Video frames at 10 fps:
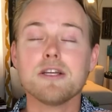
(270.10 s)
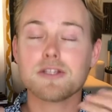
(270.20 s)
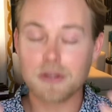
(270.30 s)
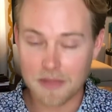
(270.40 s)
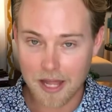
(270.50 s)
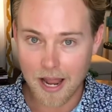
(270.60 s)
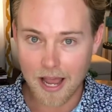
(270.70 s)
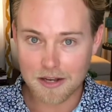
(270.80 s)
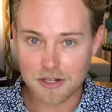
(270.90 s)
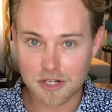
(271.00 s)
So then I
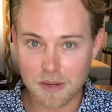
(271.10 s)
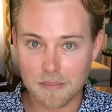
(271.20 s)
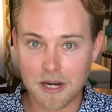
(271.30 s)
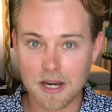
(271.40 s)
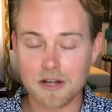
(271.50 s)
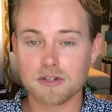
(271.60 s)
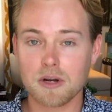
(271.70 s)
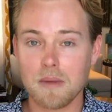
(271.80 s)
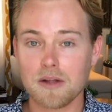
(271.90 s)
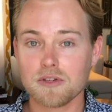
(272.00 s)
had to chip in an extra
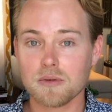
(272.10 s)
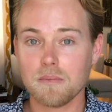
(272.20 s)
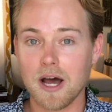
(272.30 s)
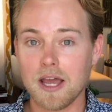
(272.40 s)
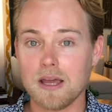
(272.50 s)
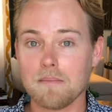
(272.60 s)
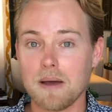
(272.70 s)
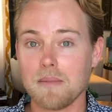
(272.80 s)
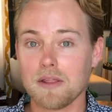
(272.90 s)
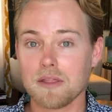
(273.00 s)
amount to my
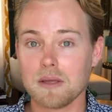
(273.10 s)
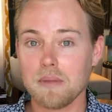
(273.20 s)
monthly